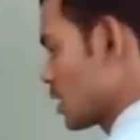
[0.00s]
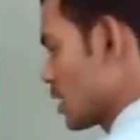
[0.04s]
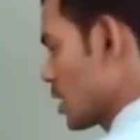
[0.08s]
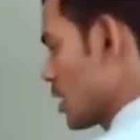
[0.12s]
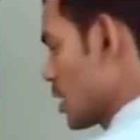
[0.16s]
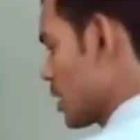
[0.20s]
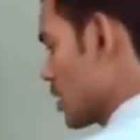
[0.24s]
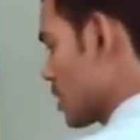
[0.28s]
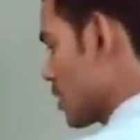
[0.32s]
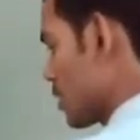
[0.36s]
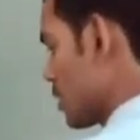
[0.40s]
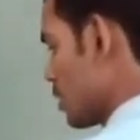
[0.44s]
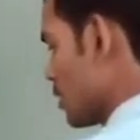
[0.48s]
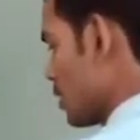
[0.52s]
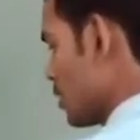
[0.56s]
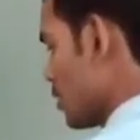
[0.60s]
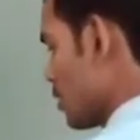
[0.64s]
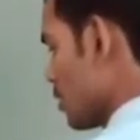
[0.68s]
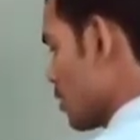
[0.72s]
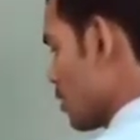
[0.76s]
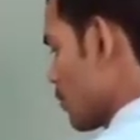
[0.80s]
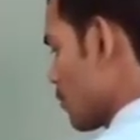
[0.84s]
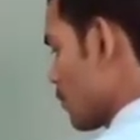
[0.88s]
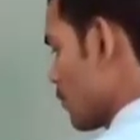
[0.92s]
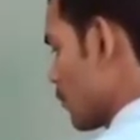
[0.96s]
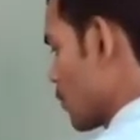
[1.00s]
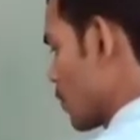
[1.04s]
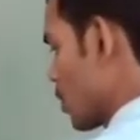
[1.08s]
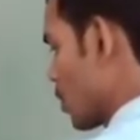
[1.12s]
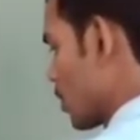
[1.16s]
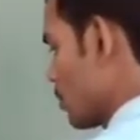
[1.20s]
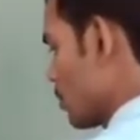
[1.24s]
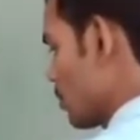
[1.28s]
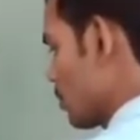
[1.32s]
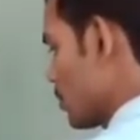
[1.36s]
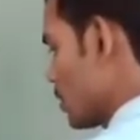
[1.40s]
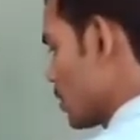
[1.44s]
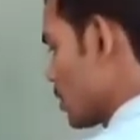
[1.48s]
the angle
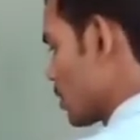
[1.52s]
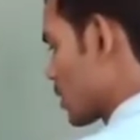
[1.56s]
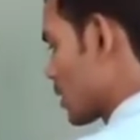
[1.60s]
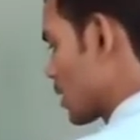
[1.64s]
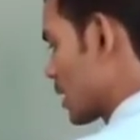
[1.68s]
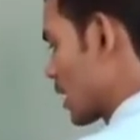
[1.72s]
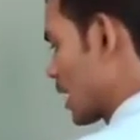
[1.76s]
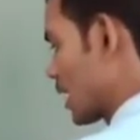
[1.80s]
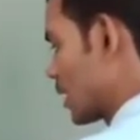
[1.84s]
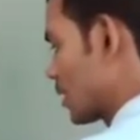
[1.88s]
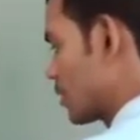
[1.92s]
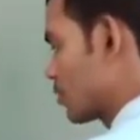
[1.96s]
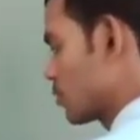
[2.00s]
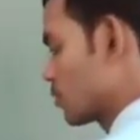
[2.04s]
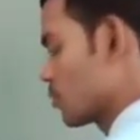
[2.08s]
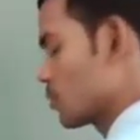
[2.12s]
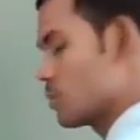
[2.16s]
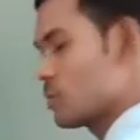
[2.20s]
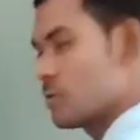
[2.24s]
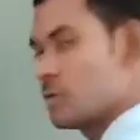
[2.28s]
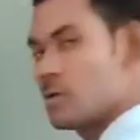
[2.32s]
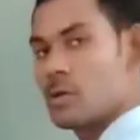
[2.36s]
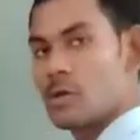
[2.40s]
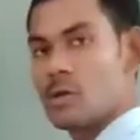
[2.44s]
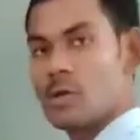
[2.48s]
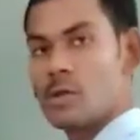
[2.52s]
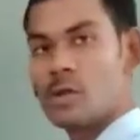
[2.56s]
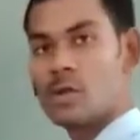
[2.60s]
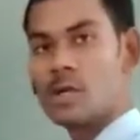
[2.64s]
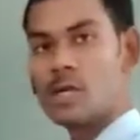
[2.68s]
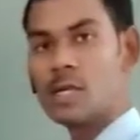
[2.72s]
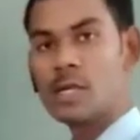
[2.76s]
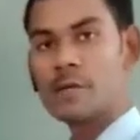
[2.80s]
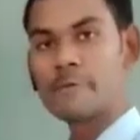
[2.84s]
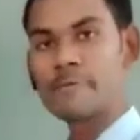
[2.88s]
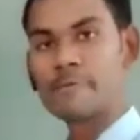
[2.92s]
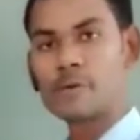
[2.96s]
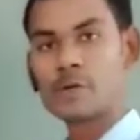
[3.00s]
from right to
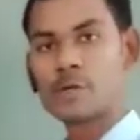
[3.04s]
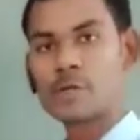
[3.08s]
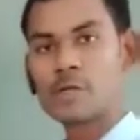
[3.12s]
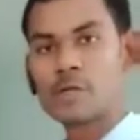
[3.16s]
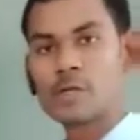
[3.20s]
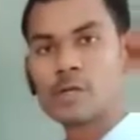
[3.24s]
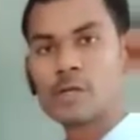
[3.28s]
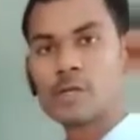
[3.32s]
left.